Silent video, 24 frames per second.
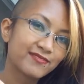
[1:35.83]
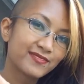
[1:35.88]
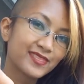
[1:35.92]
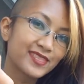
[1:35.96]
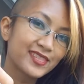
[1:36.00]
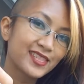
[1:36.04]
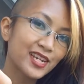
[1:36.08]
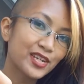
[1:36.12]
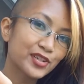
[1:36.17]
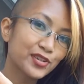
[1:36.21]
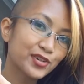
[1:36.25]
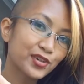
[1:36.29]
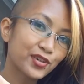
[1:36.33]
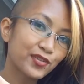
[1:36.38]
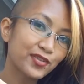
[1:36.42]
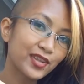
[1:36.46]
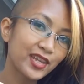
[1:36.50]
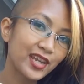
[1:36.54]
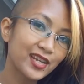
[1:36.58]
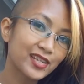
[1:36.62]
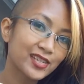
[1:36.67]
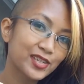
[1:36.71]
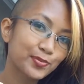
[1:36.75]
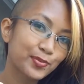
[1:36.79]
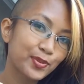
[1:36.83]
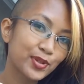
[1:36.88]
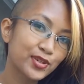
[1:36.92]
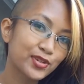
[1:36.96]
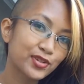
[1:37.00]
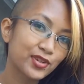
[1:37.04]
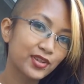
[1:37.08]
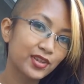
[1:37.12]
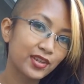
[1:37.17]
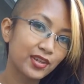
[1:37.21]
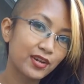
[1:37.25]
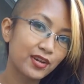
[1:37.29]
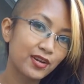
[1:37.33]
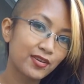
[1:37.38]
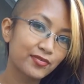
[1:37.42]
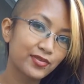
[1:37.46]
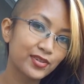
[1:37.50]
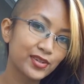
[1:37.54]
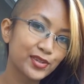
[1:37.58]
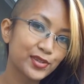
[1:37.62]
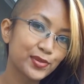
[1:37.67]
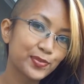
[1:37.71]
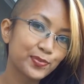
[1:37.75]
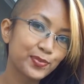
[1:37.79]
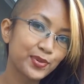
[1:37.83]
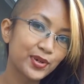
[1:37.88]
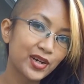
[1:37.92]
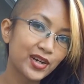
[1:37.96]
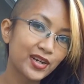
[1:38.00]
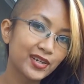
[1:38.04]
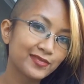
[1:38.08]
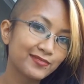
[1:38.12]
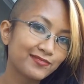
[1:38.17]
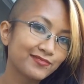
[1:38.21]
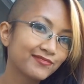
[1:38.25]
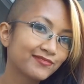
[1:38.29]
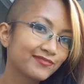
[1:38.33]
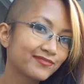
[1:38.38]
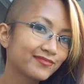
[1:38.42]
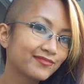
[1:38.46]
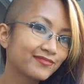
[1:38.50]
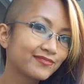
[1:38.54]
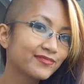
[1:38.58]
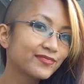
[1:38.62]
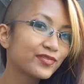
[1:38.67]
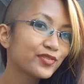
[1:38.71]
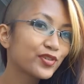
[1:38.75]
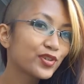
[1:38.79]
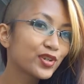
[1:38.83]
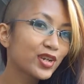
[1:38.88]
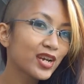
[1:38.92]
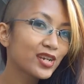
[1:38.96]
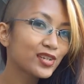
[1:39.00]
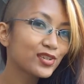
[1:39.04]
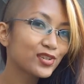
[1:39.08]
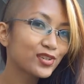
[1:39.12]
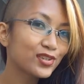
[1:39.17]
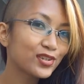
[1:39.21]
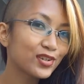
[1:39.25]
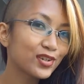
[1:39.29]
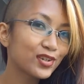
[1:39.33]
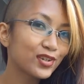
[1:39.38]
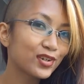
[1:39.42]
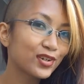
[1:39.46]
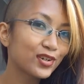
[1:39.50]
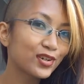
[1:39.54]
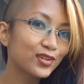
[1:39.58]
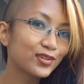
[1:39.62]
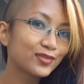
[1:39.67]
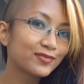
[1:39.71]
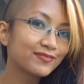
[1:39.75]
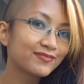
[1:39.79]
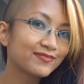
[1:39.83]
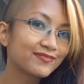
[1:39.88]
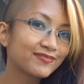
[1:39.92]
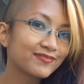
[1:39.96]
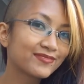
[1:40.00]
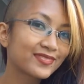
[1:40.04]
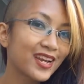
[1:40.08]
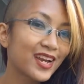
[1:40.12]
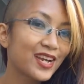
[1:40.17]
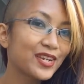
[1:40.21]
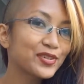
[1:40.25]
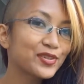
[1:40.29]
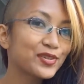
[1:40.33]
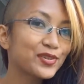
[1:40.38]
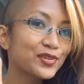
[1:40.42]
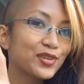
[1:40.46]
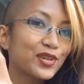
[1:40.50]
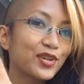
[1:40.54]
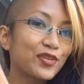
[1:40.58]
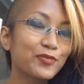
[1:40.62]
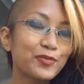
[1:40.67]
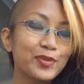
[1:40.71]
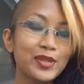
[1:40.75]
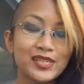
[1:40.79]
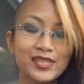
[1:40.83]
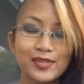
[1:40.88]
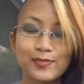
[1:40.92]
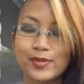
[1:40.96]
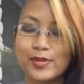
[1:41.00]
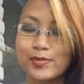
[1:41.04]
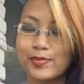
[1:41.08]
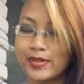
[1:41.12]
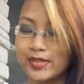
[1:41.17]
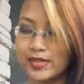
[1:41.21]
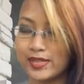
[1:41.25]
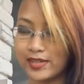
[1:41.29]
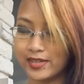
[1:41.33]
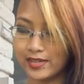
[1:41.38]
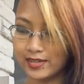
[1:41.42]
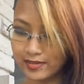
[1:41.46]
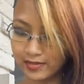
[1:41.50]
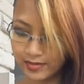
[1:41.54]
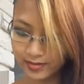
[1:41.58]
Not sure if they had Splinter in the office, but if you guys do, I do love me some Splinter.